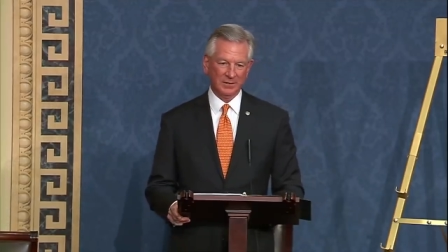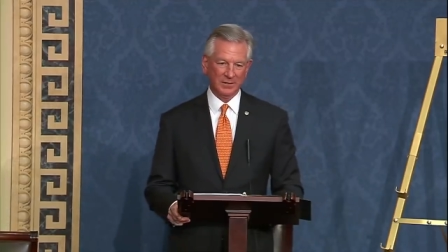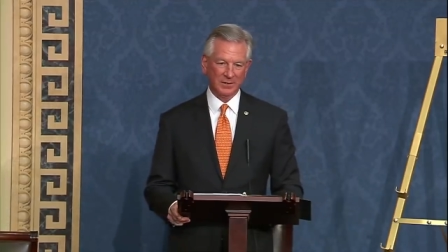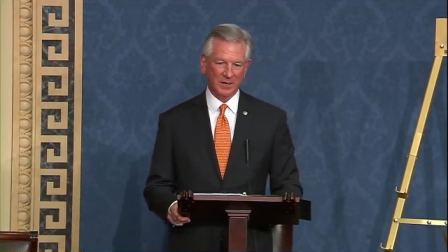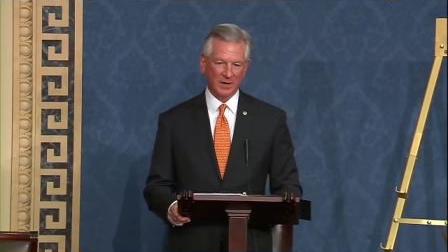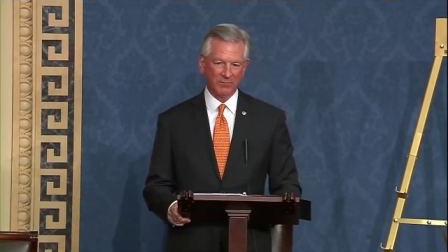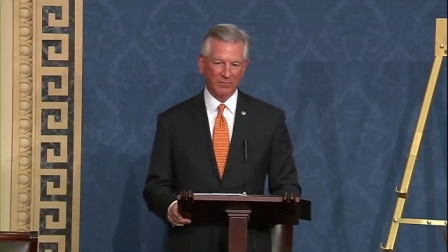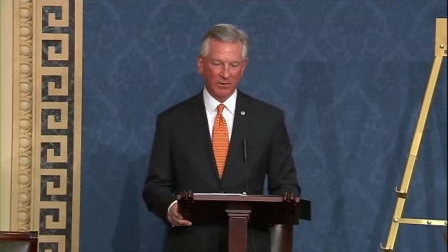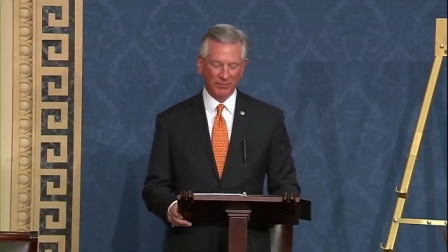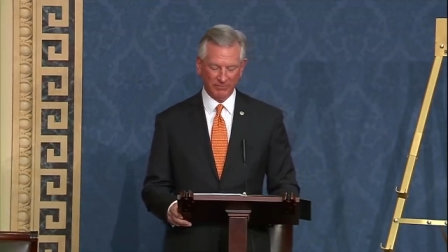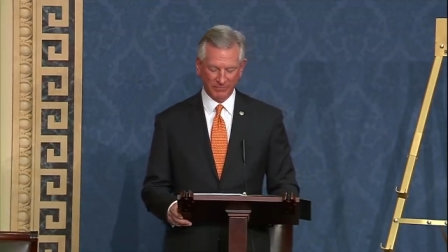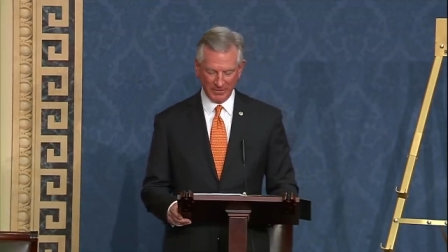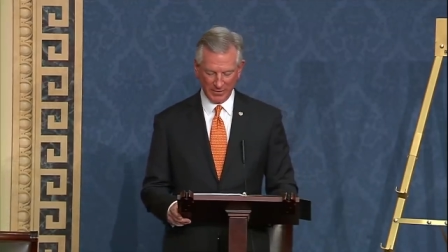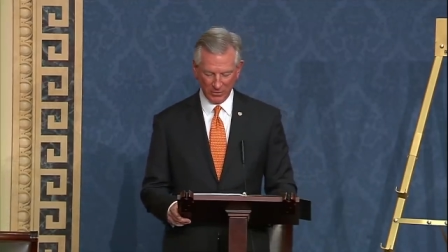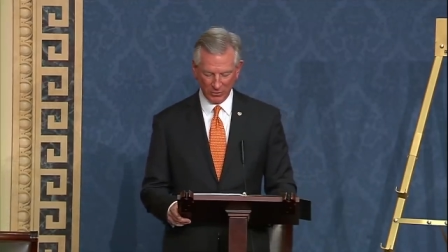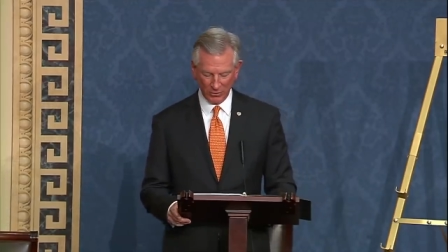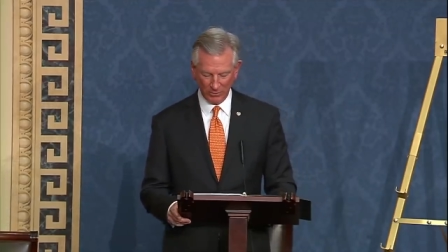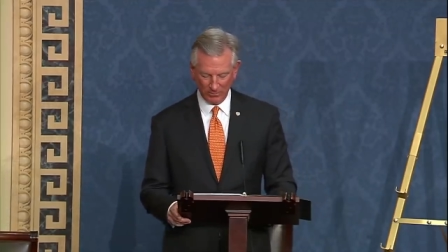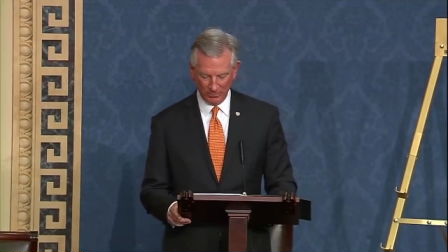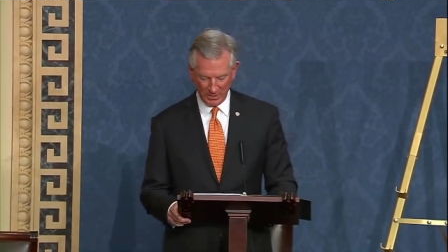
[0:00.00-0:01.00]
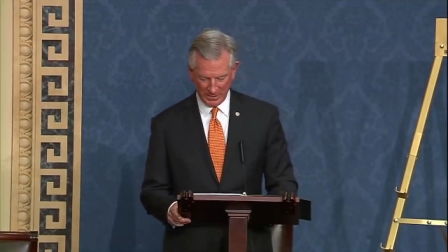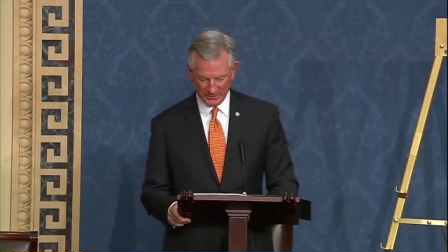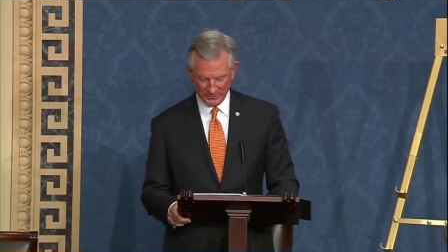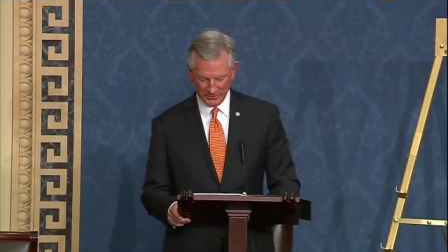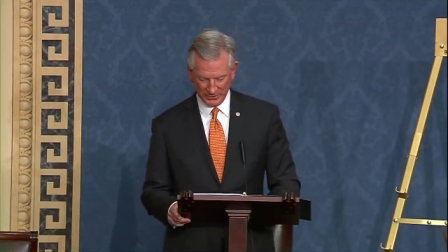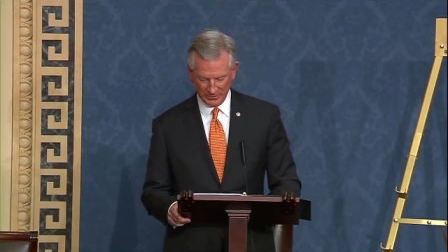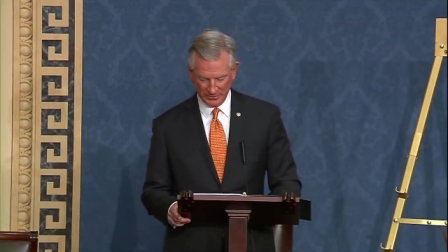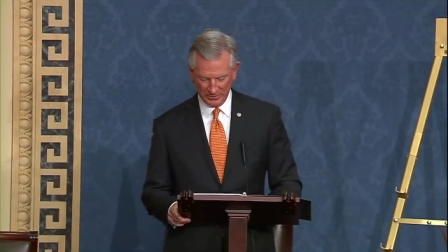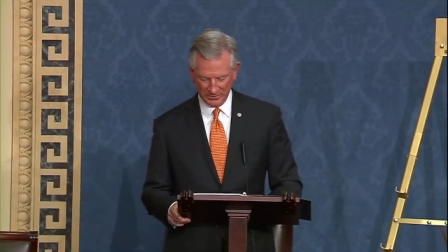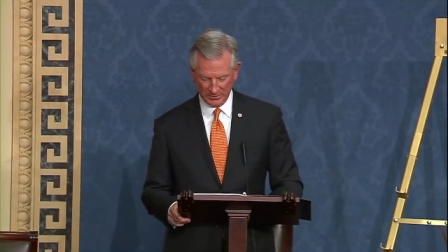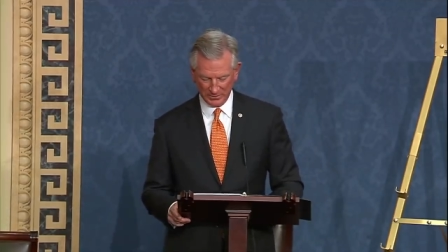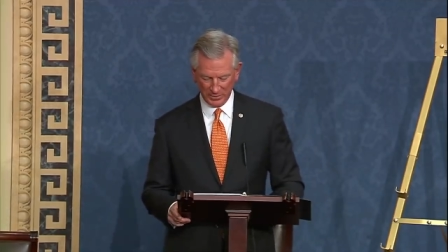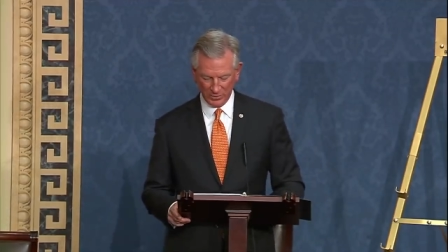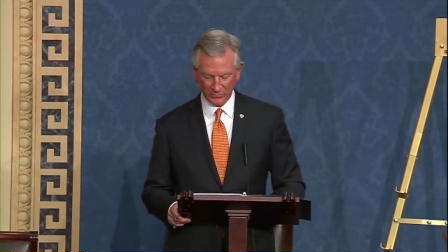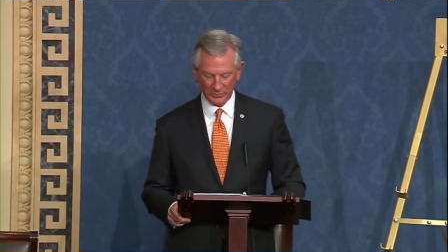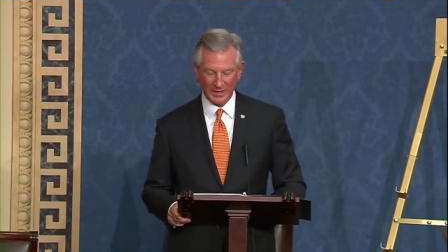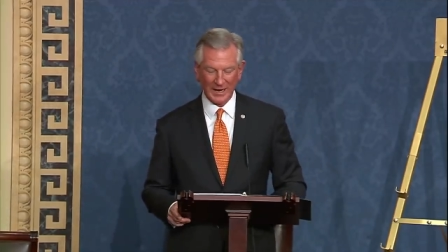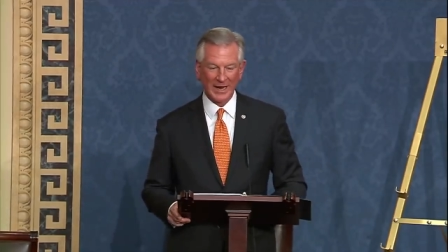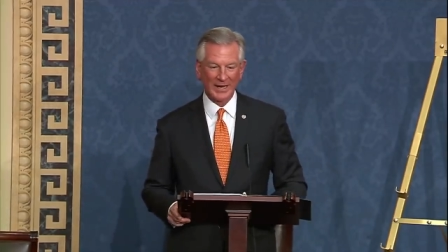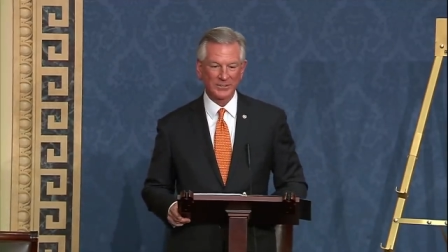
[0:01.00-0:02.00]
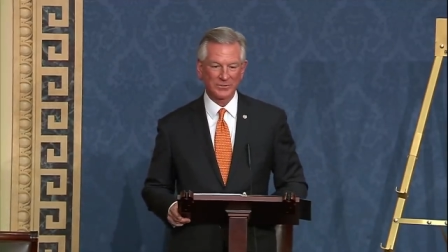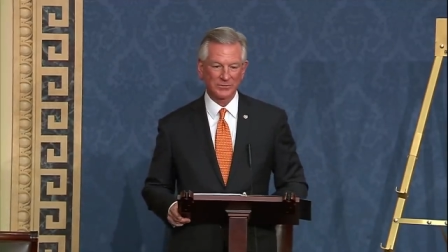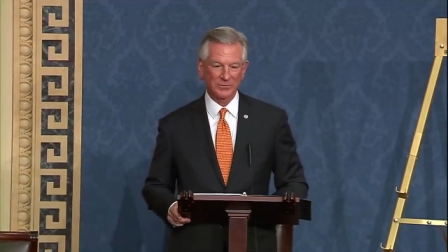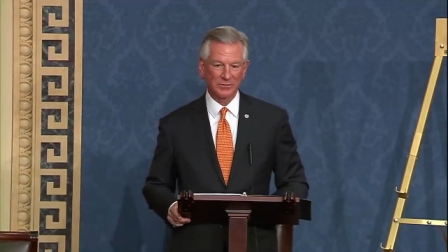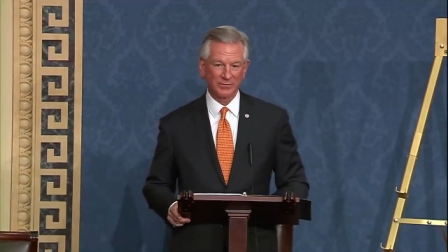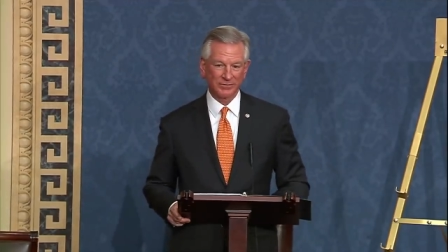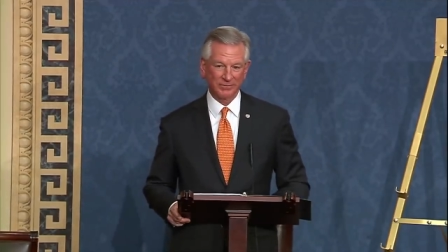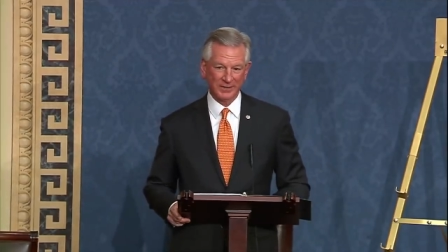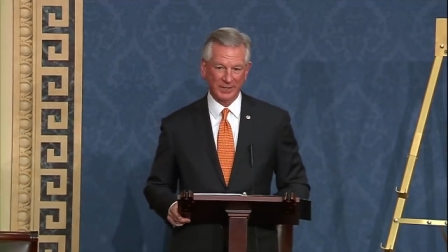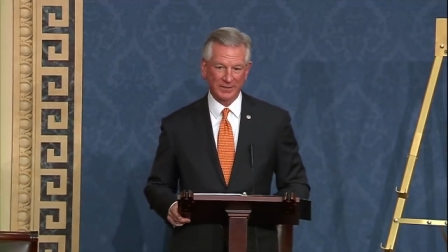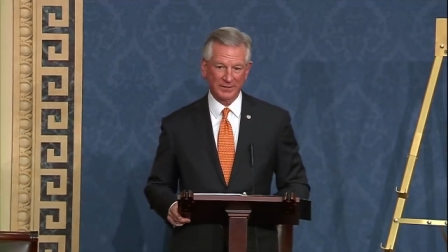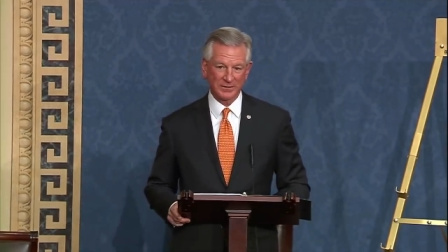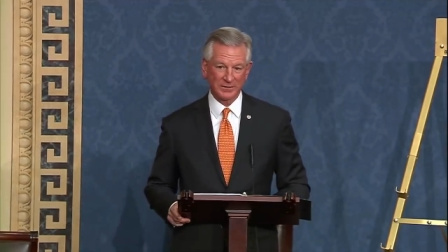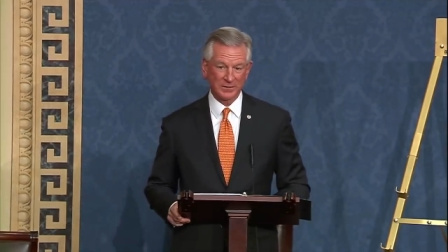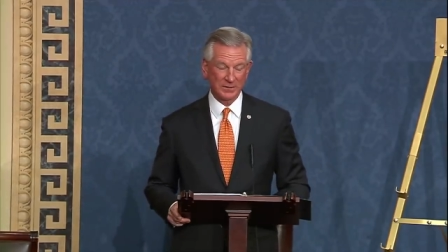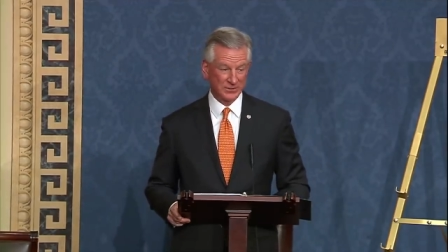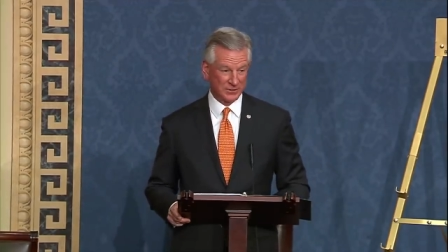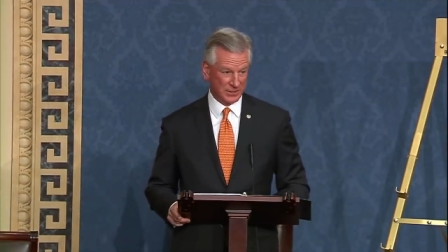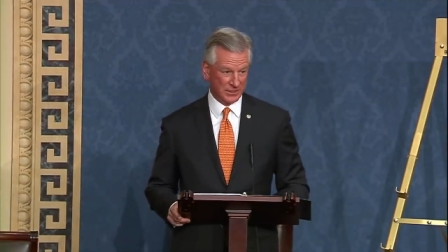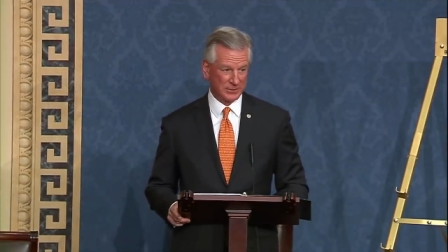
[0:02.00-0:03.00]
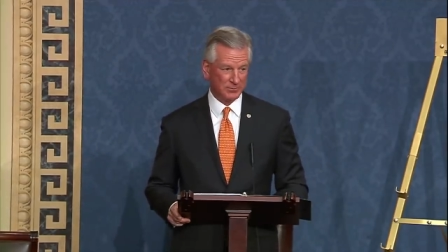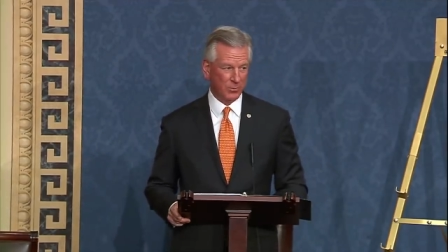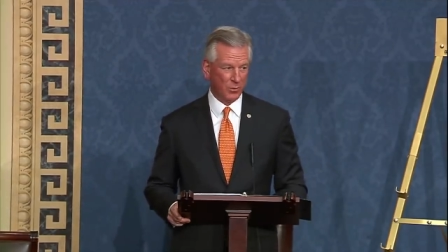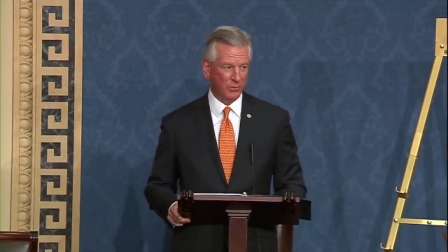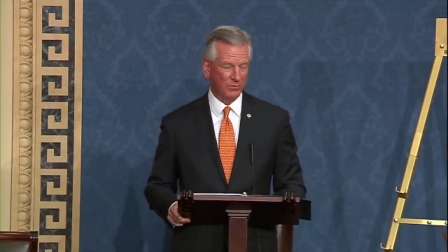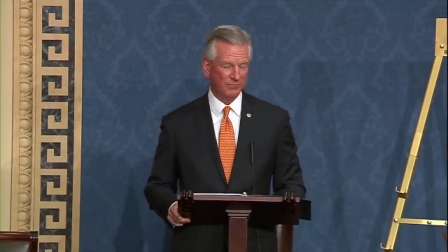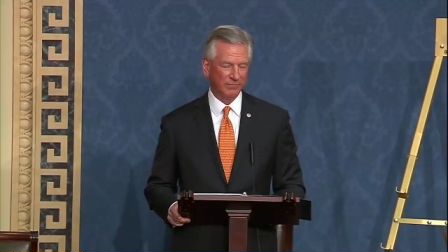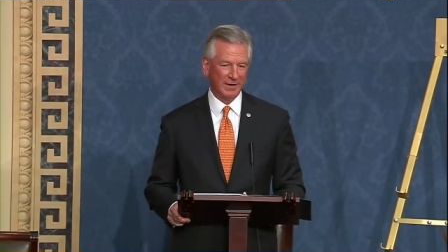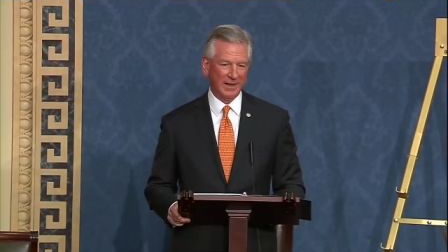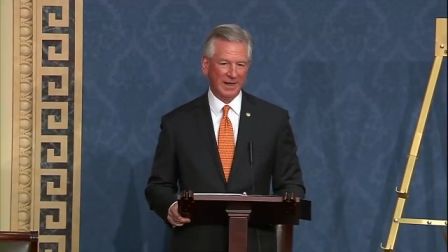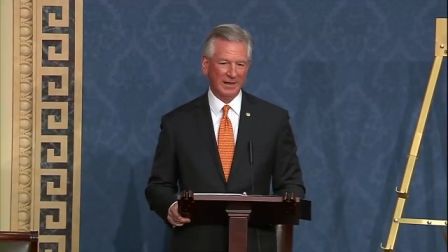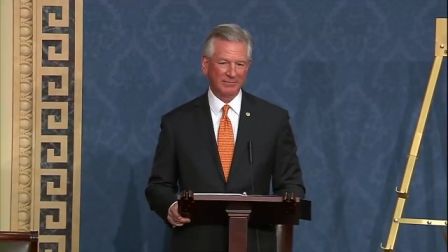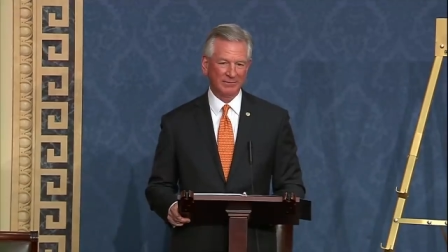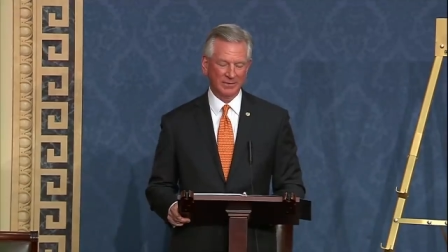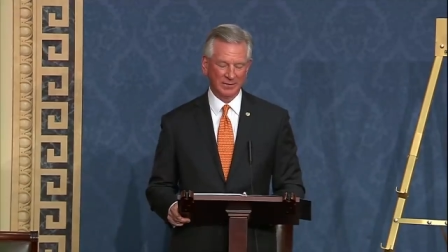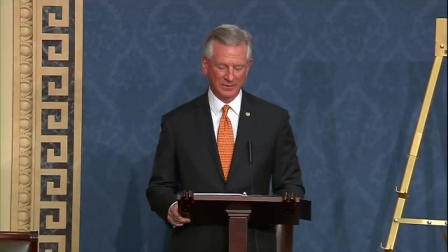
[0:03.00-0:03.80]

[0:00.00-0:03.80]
of our federal budget on national defense, 6.5.